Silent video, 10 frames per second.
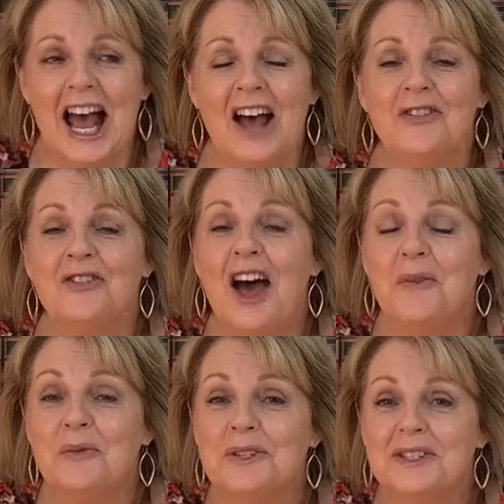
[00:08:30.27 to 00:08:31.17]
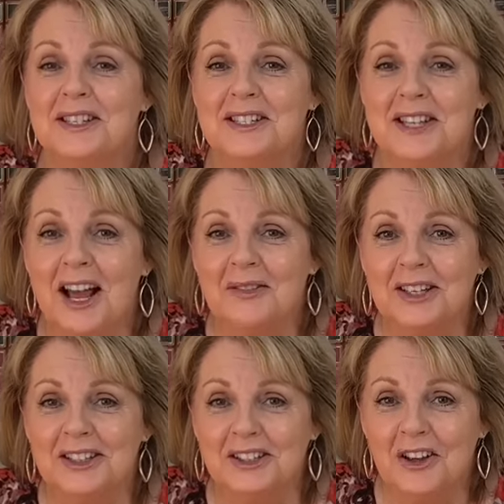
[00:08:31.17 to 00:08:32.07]
And that was the same
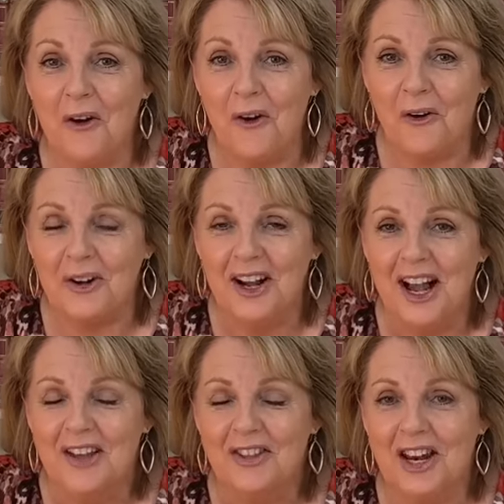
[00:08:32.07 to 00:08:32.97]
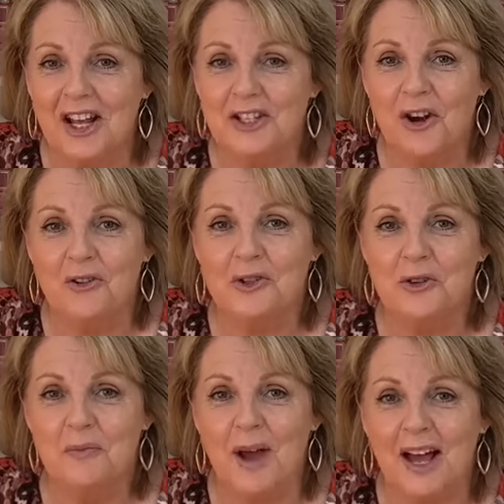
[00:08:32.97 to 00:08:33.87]
little dog that I told
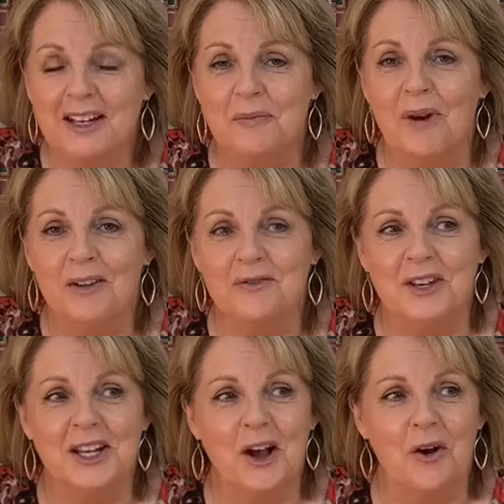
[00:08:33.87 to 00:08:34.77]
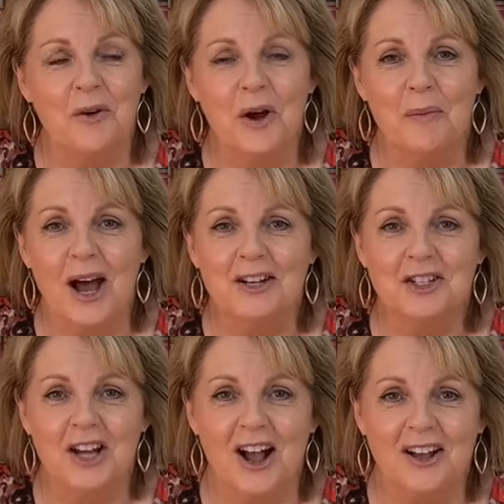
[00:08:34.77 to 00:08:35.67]
you about in my video about
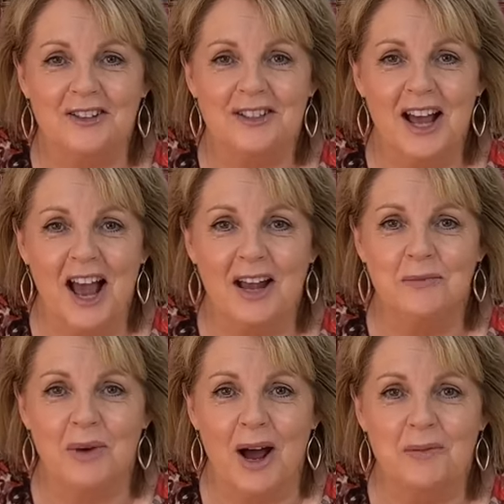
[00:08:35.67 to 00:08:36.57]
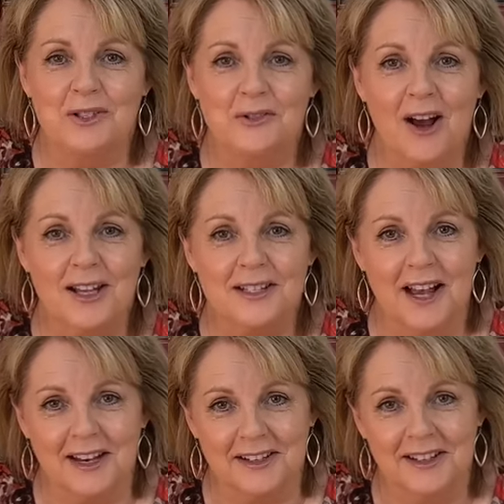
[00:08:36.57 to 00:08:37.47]
Charles and Barbara
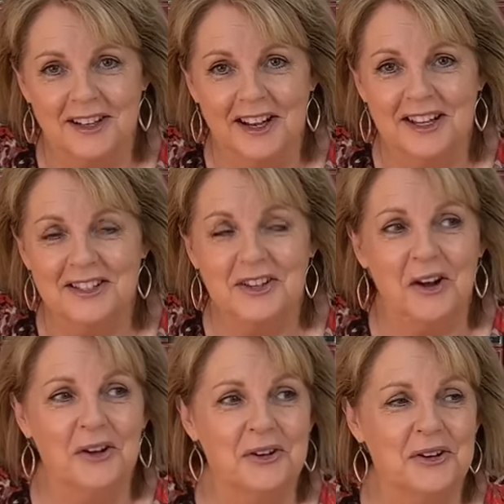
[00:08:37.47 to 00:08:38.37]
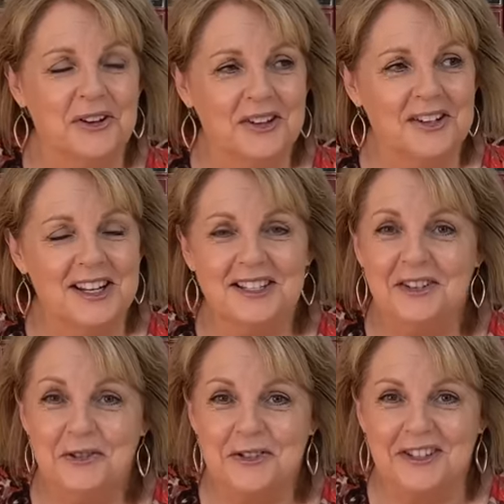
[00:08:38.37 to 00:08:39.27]
Streisand. So it's
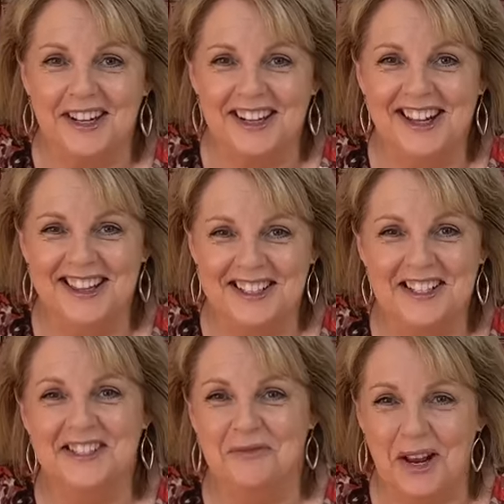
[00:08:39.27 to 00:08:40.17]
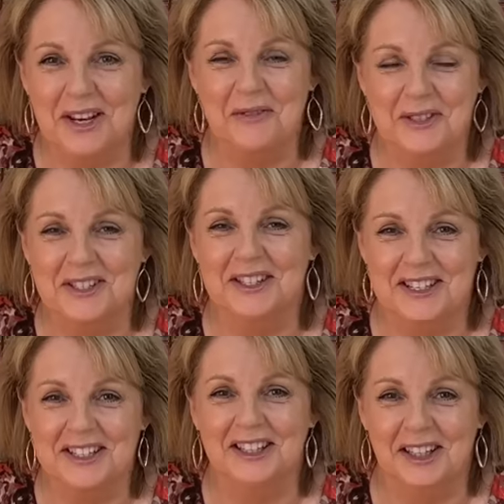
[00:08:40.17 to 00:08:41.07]
interesting. This is when he was
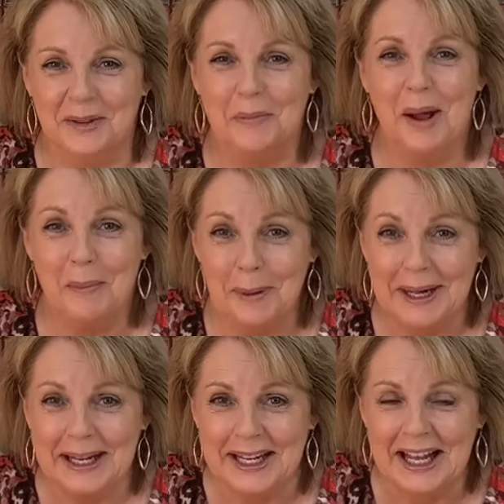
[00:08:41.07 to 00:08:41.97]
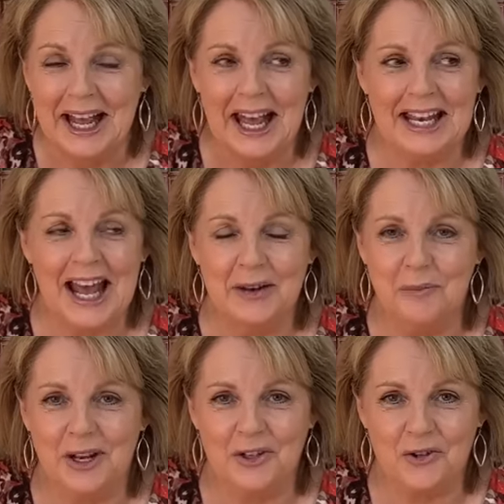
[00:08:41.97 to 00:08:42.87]
just a little puppy and hadn't
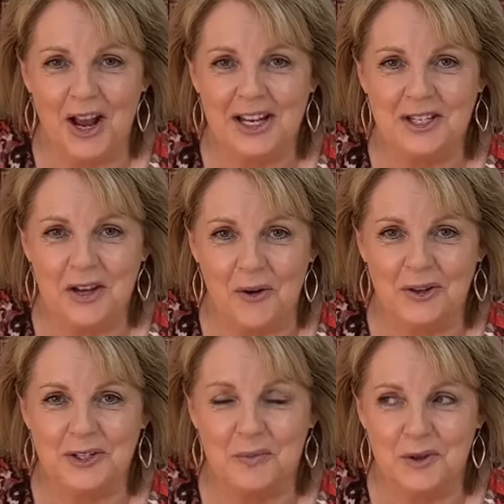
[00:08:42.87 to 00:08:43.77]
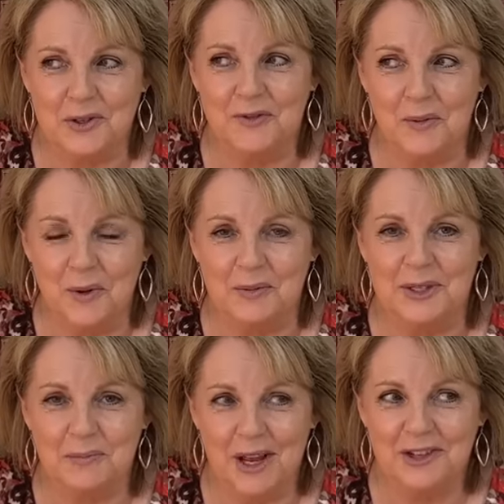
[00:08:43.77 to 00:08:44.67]
been trained to go into beautiful
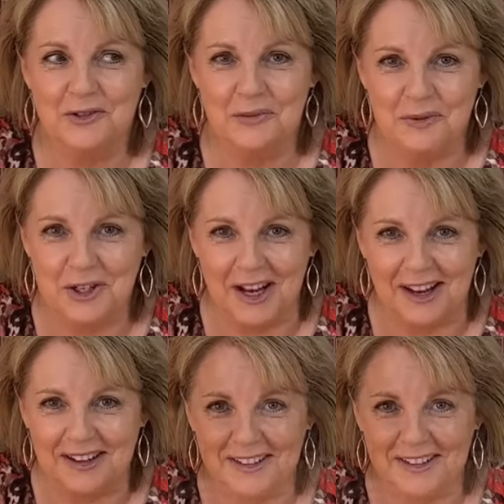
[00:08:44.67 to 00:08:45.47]
women's bedrooms yet.